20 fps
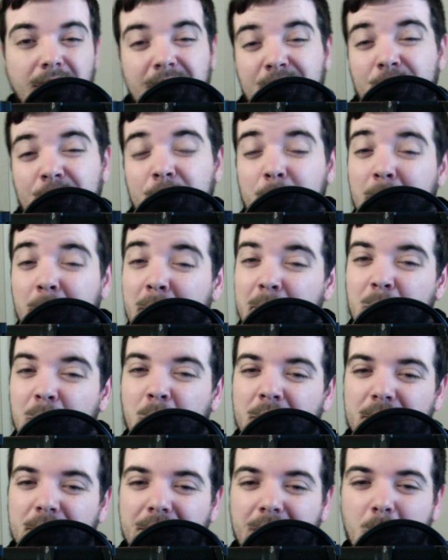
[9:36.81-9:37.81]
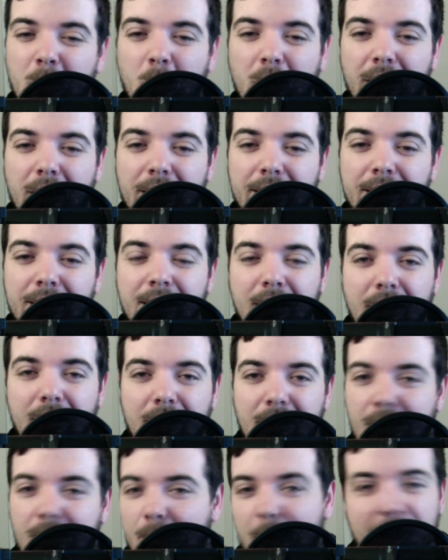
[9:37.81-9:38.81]
So you may be wondering why
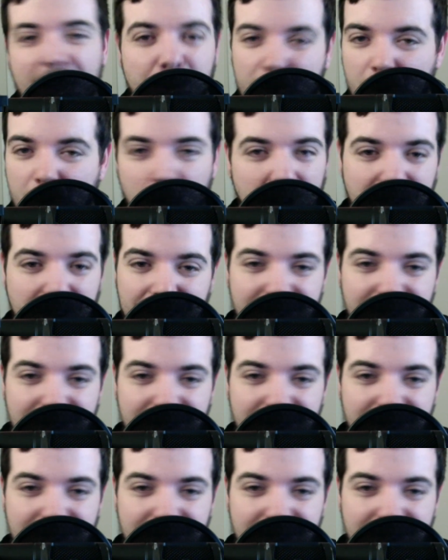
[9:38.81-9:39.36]
batch recording